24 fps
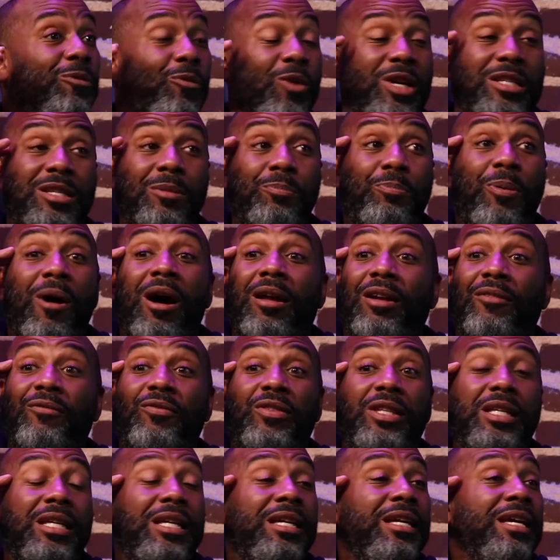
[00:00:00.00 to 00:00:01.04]
Wasn't part
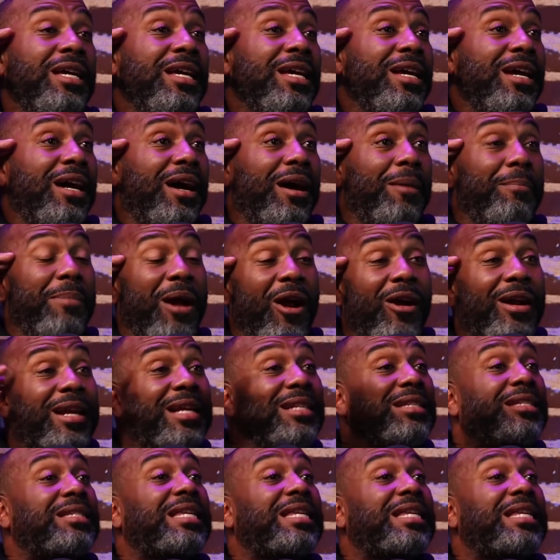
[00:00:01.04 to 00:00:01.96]
of the American